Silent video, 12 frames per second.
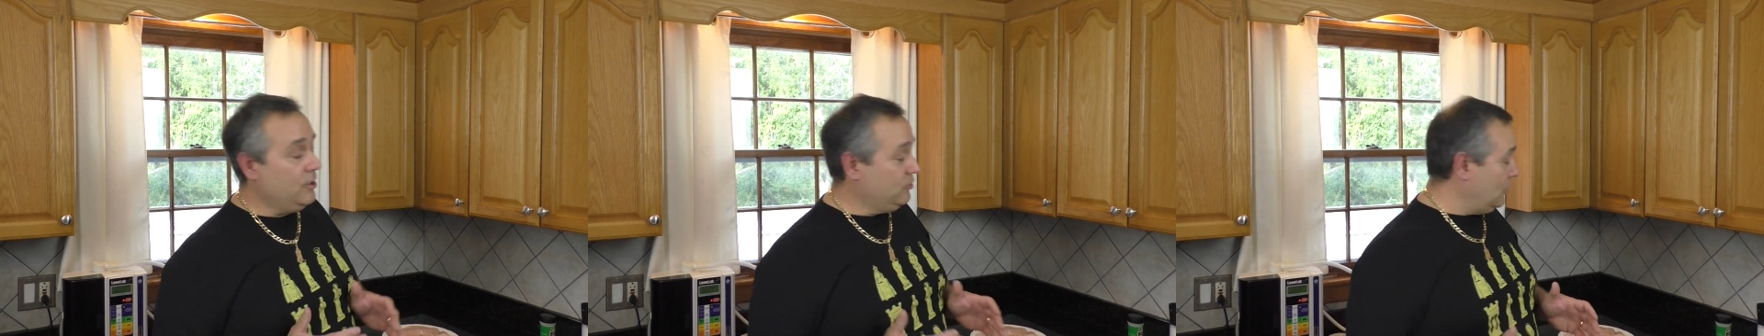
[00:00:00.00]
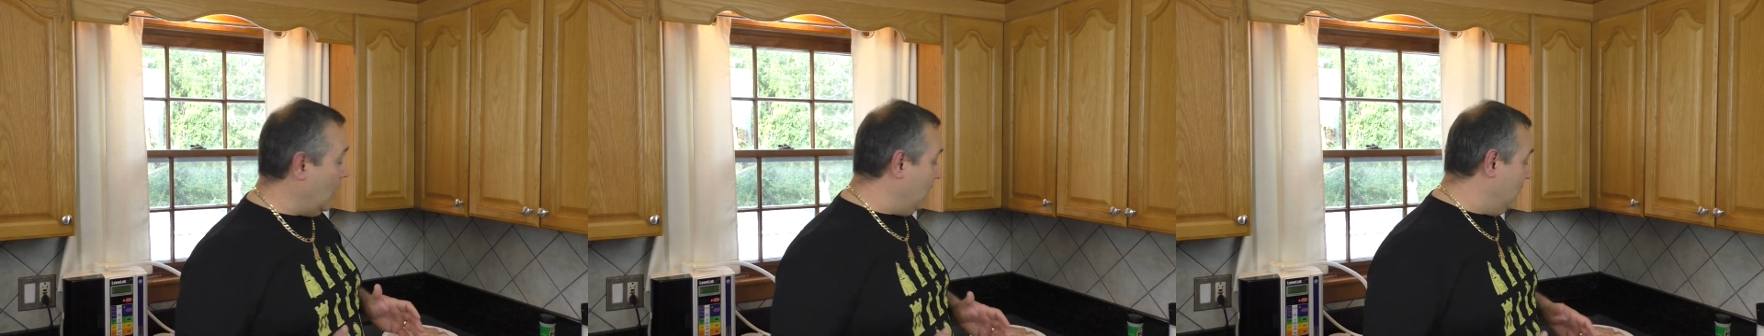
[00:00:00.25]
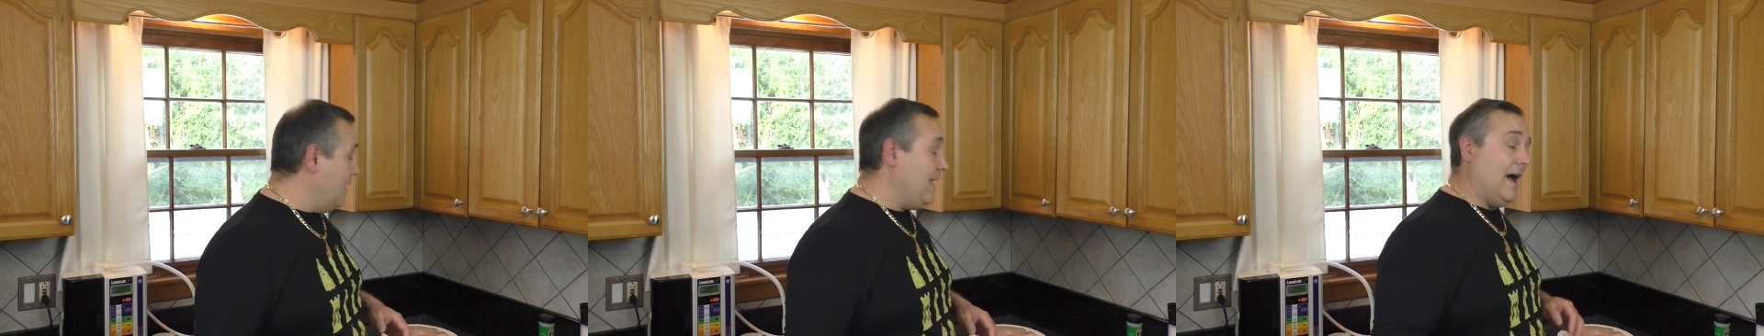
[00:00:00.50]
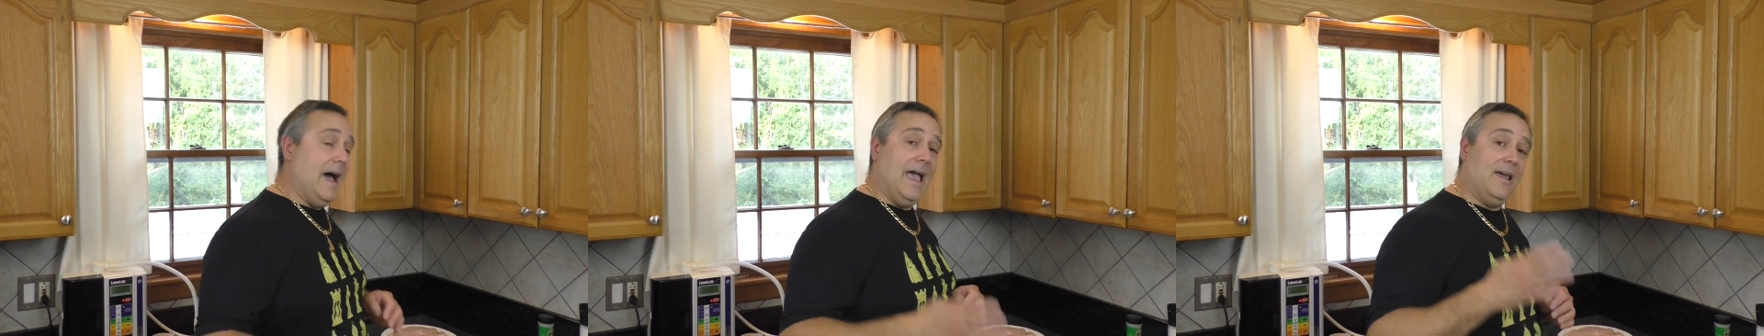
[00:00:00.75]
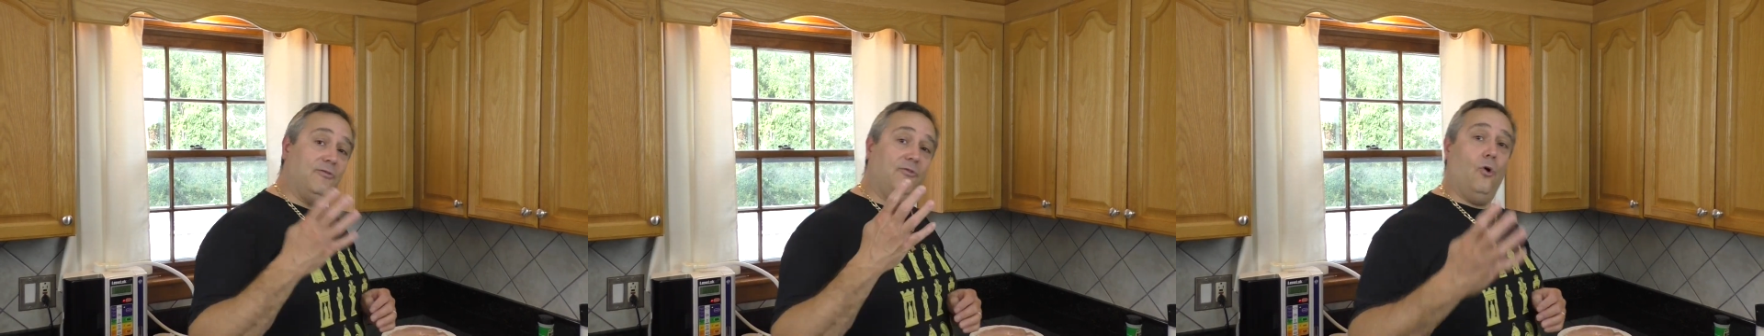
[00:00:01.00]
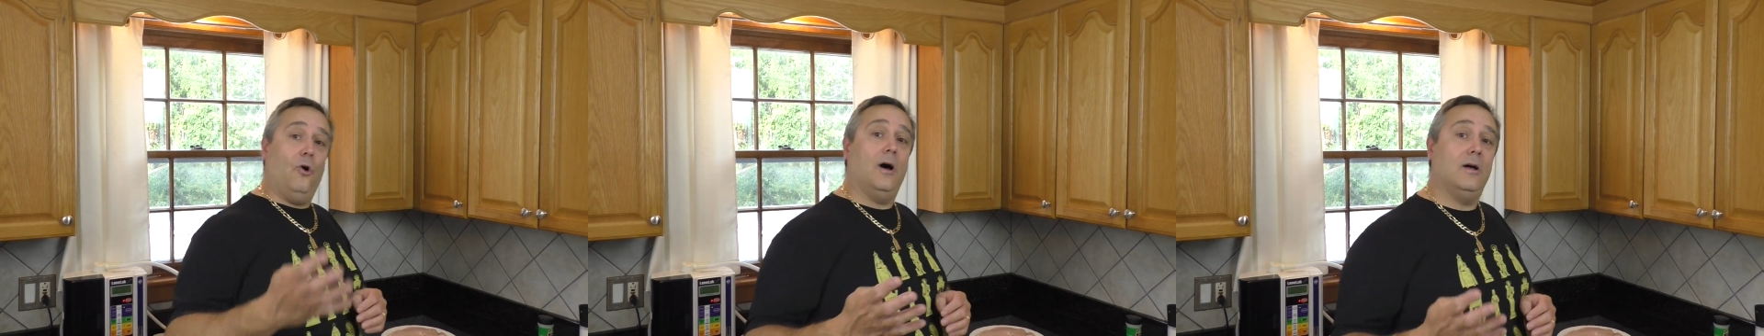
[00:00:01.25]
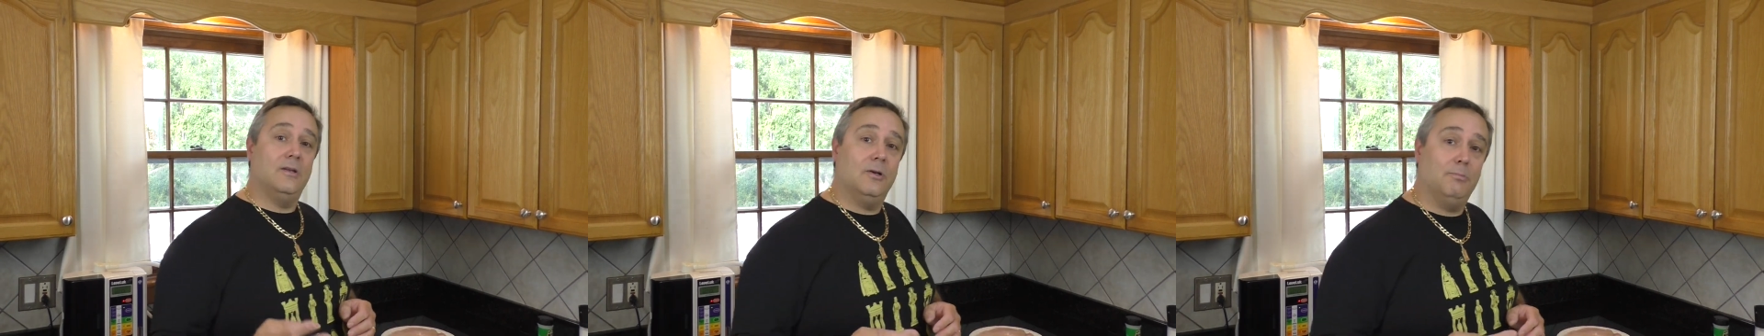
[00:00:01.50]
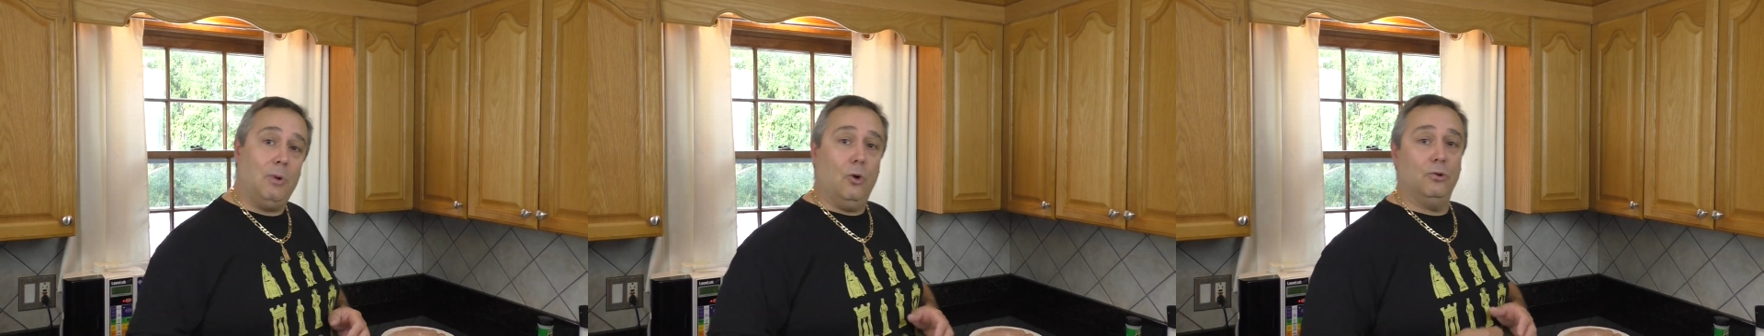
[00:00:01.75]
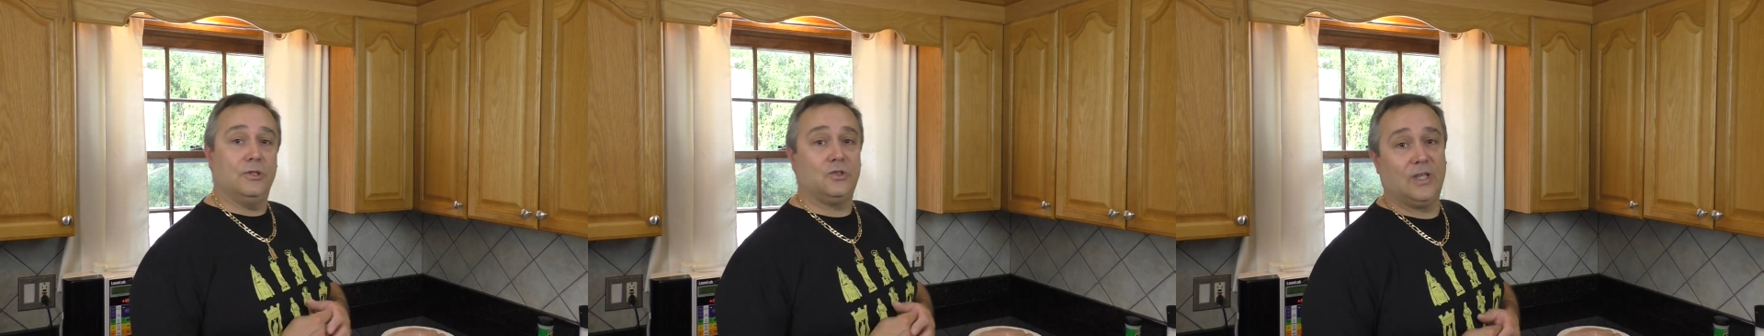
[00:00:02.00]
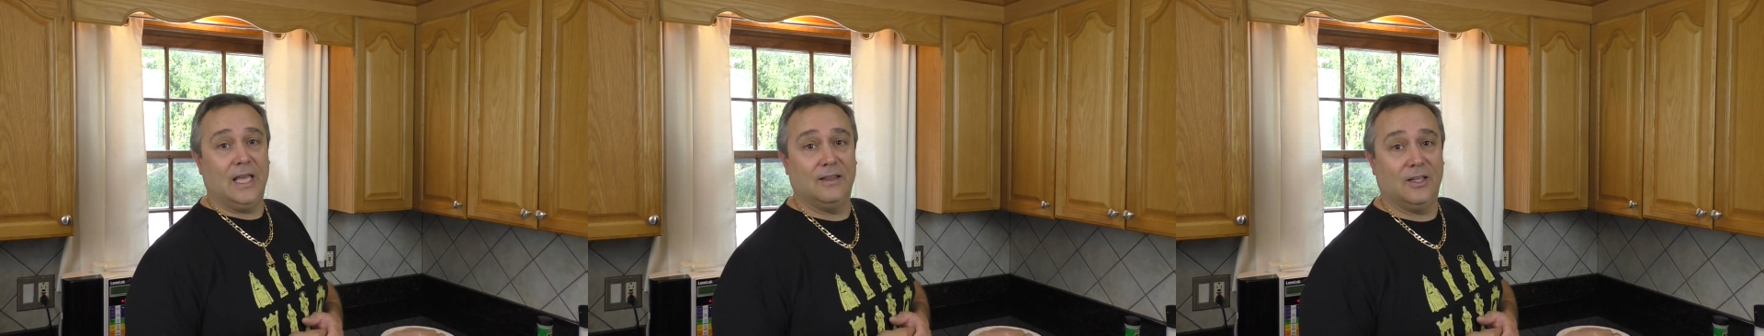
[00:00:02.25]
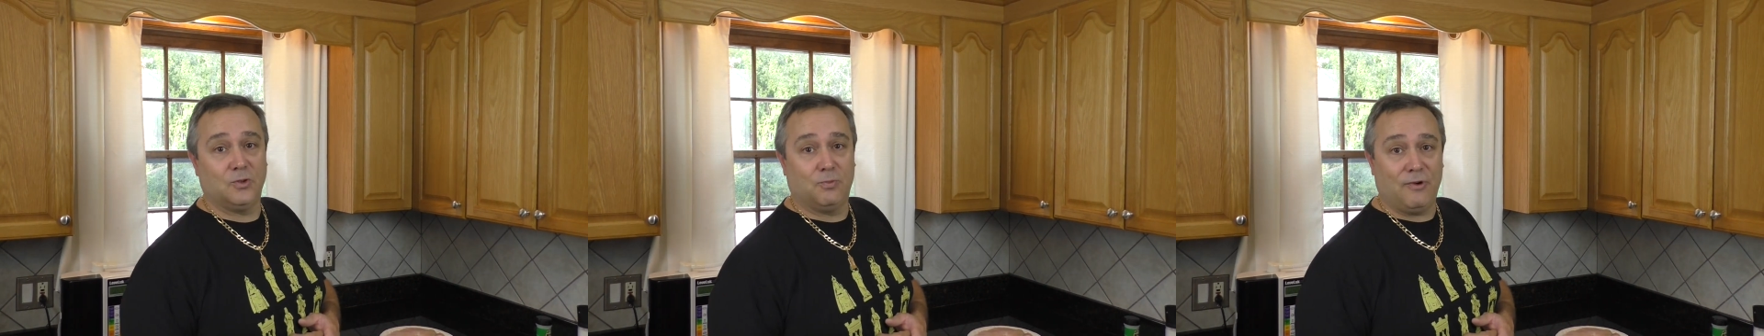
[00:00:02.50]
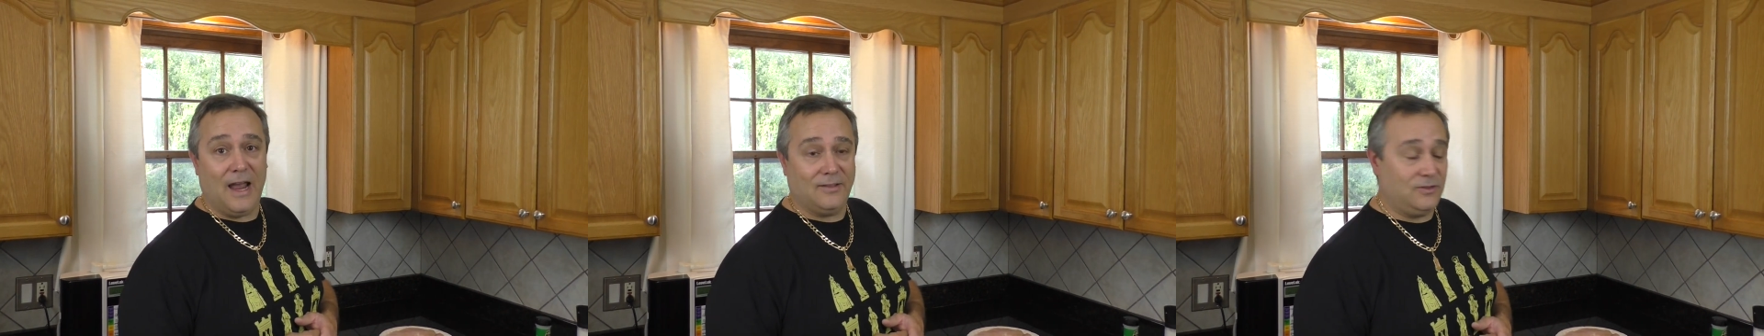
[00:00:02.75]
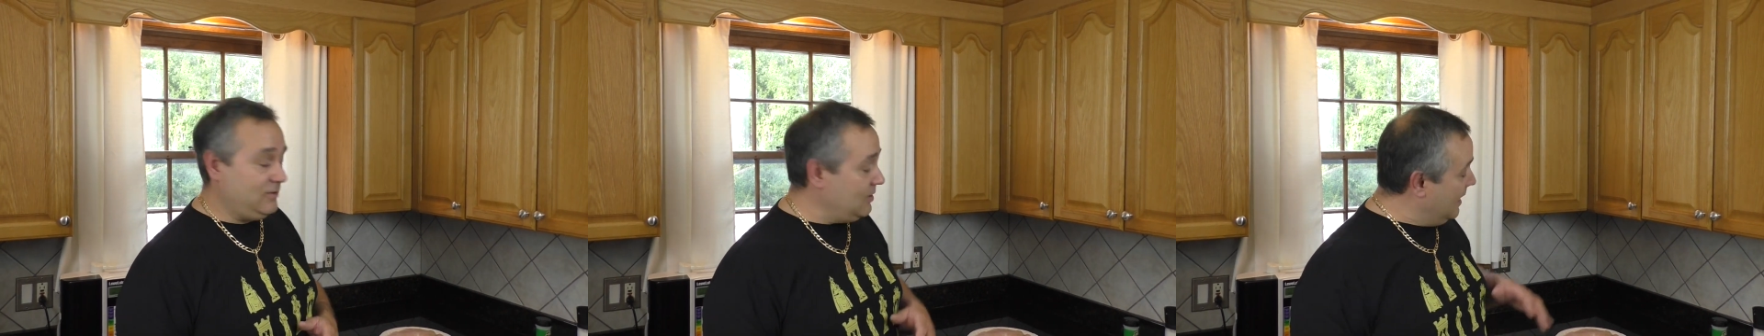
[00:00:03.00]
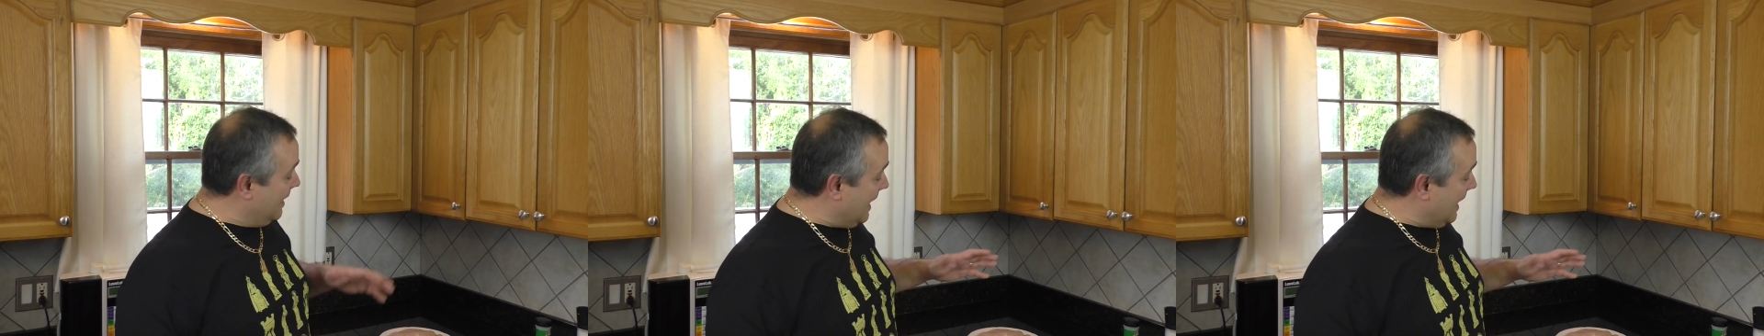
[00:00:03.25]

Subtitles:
So I had 4 boneless, skinless breasts.